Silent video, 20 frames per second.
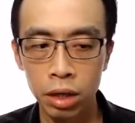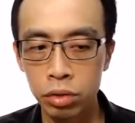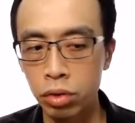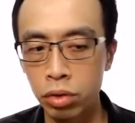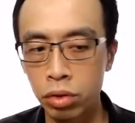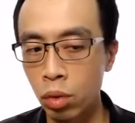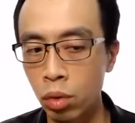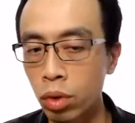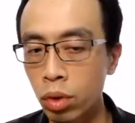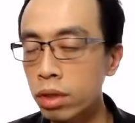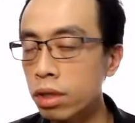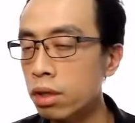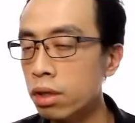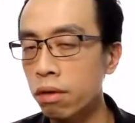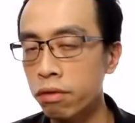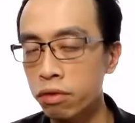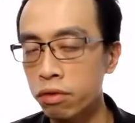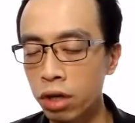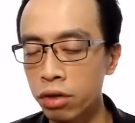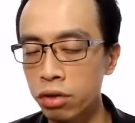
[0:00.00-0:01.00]
So the quantity
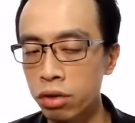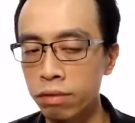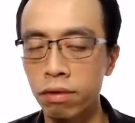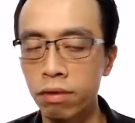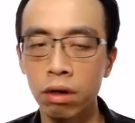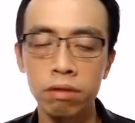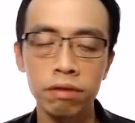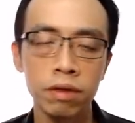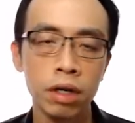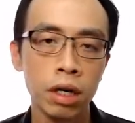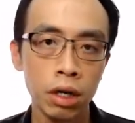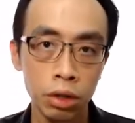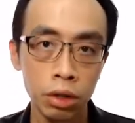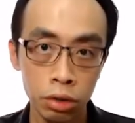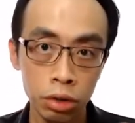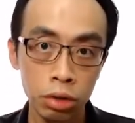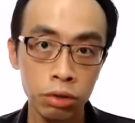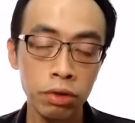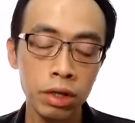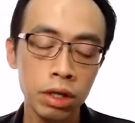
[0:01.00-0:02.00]
of charge involved
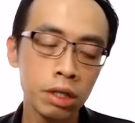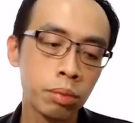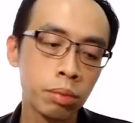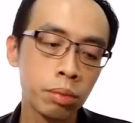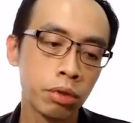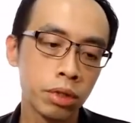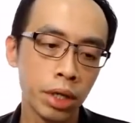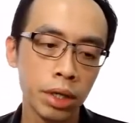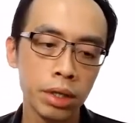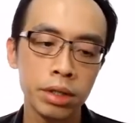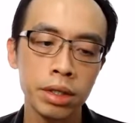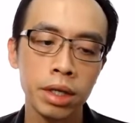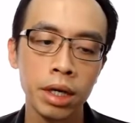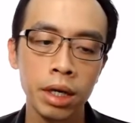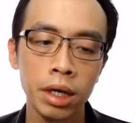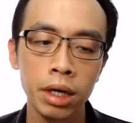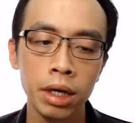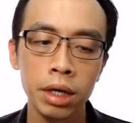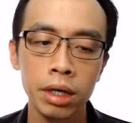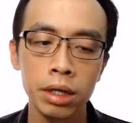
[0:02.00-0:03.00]
during this process
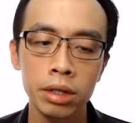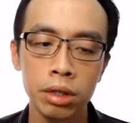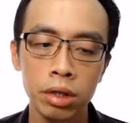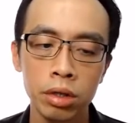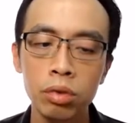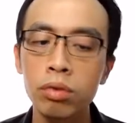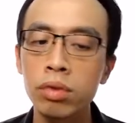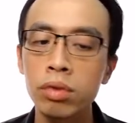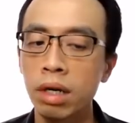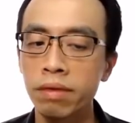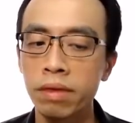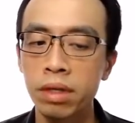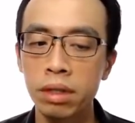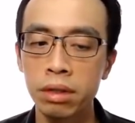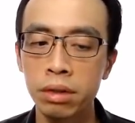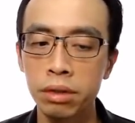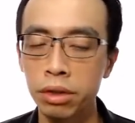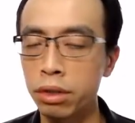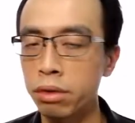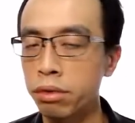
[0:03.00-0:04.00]
is
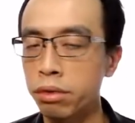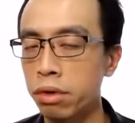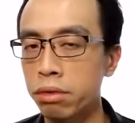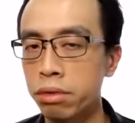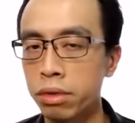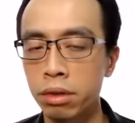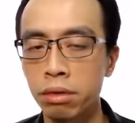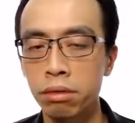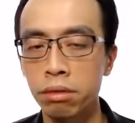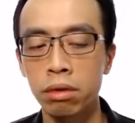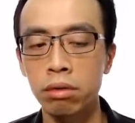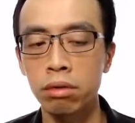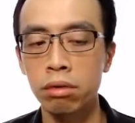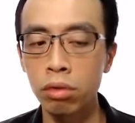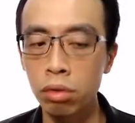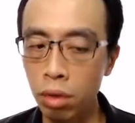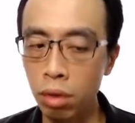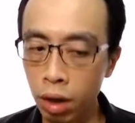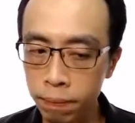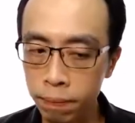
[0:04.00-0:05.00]
2700
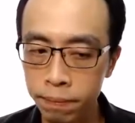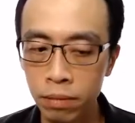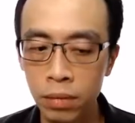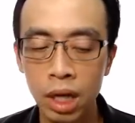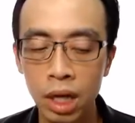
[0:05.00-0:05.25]
coulomb.